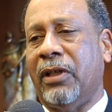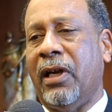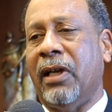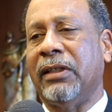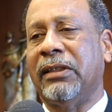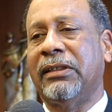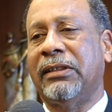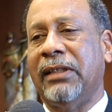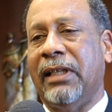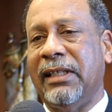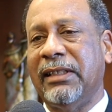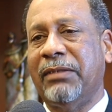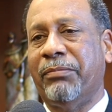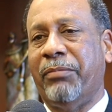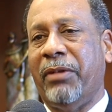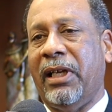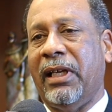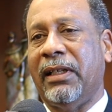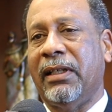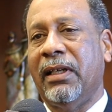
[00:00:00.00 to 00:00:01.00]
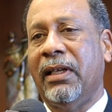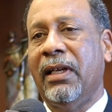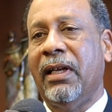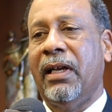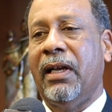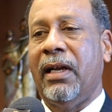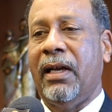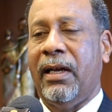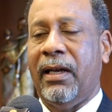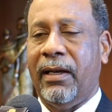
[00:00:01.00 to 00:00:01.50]
are suspect
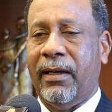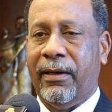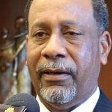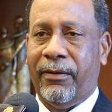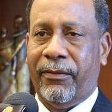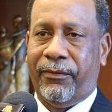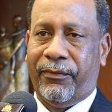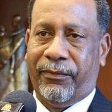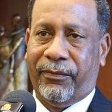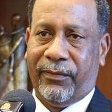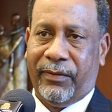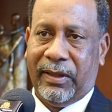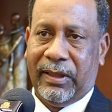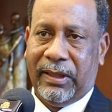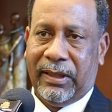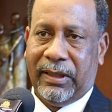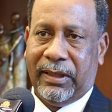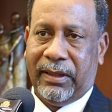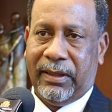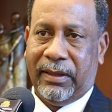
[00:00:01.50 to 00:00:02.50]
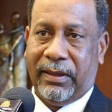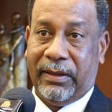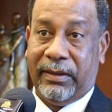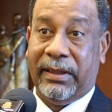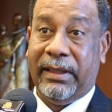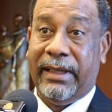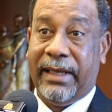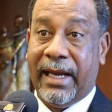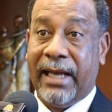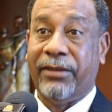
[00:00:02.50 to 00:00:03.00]
of
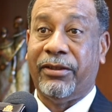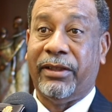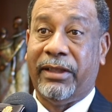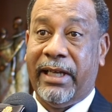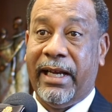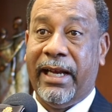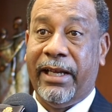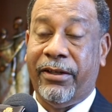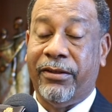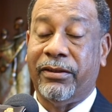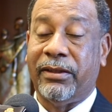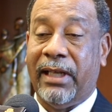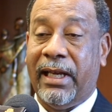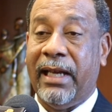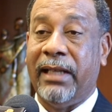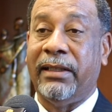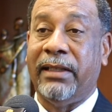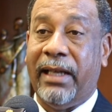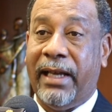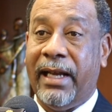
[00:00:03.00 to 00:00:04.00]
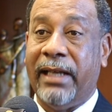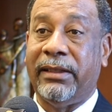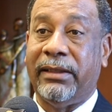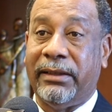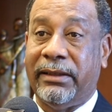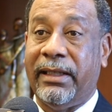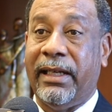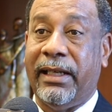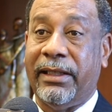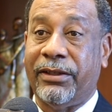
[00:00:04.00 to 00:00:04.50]
the educators and the
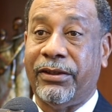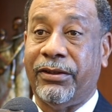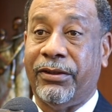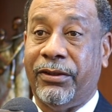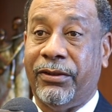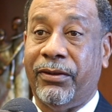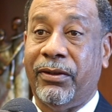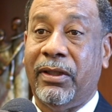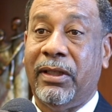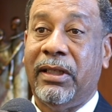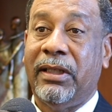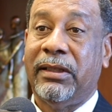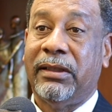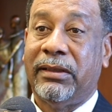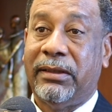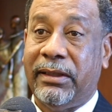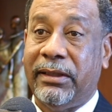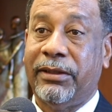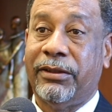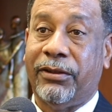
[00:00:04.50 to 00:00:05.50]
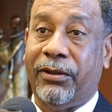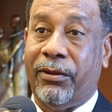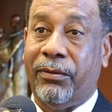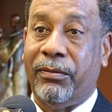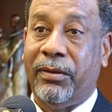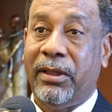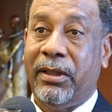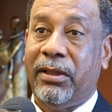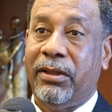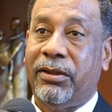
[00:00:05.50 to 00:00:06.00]
educational system.
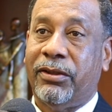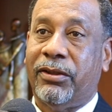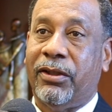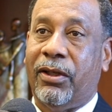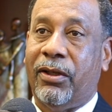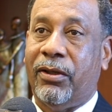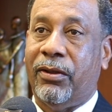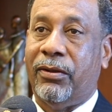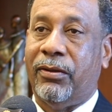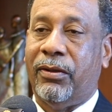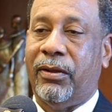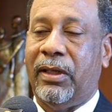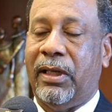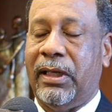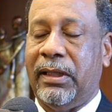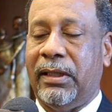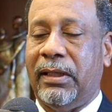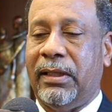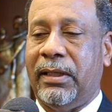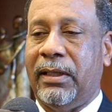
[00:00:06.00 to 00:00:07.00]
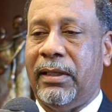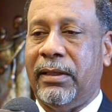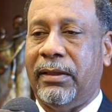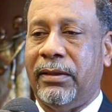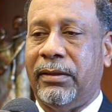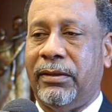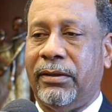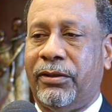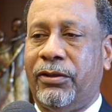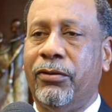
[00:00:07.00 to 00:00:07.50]
So
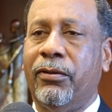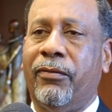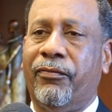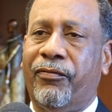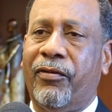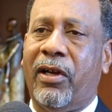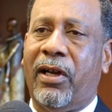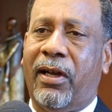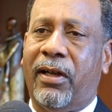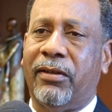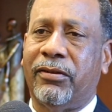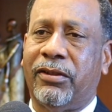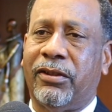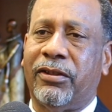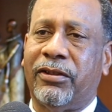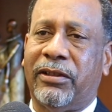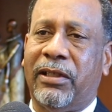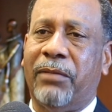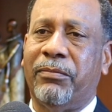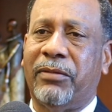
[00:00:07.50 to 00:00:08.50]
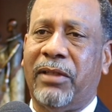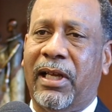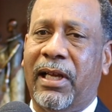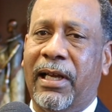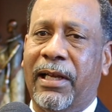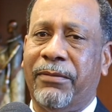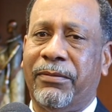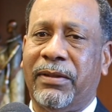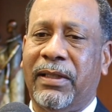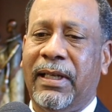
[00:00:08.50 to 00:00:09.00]
to a fault. So
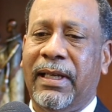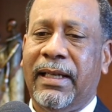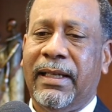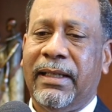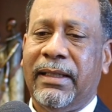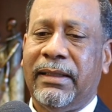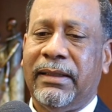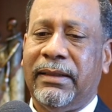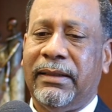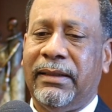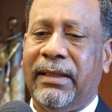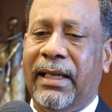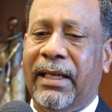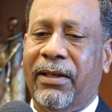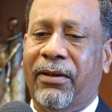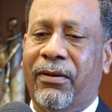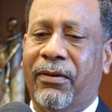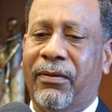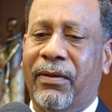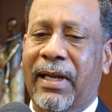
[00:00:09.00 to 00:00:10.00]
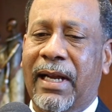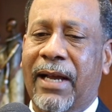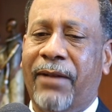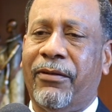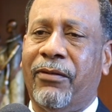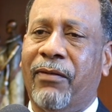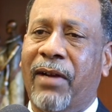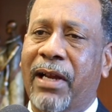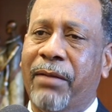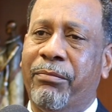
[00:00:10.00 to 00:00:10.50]
sometimes they don't have
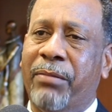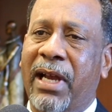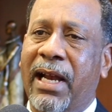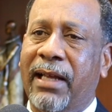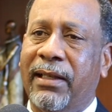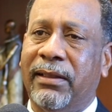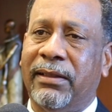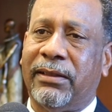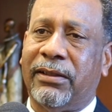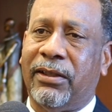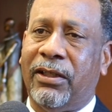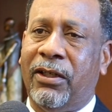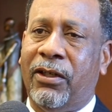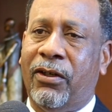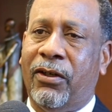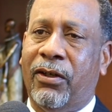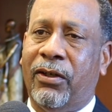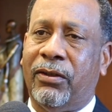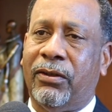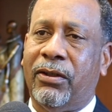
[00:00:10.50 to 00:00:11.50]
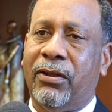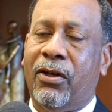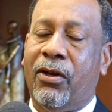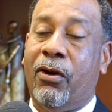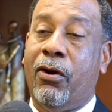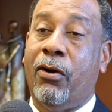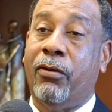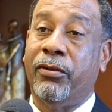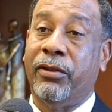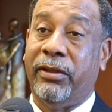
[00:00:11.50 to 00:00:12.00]
the right balance on
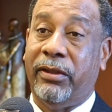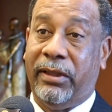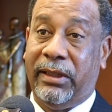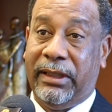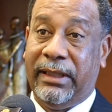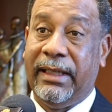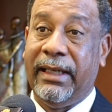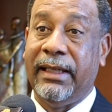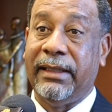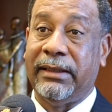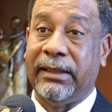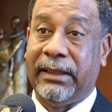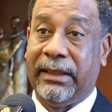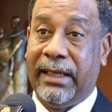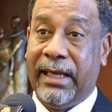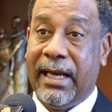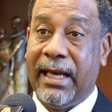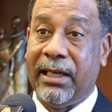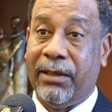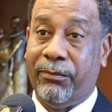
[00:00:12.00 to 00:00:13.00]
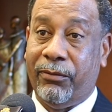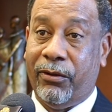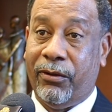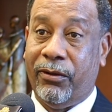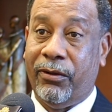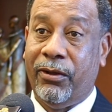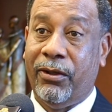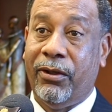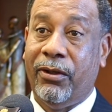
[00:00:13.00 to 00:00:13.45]
holding their kids accountable